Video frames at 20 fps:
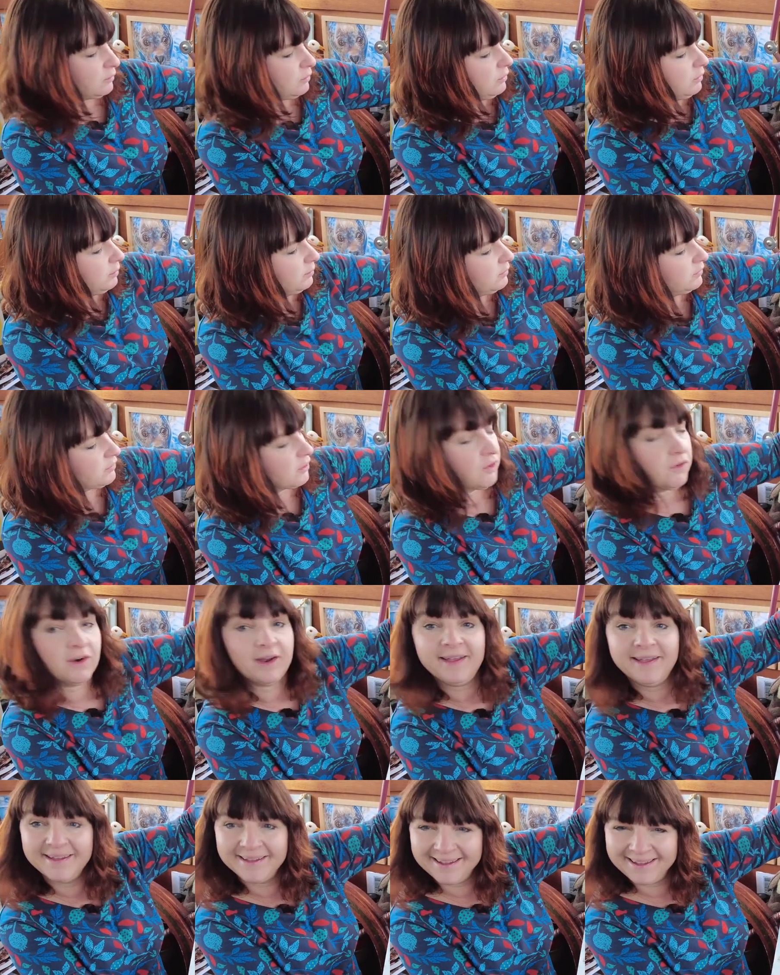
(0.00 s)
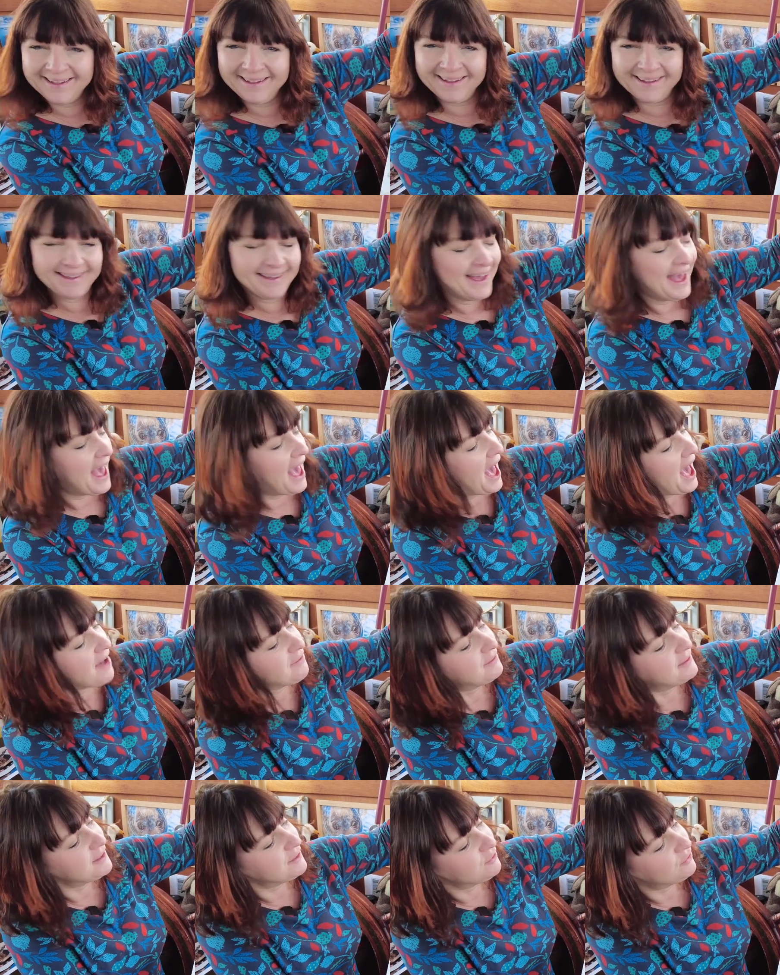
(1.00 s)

have an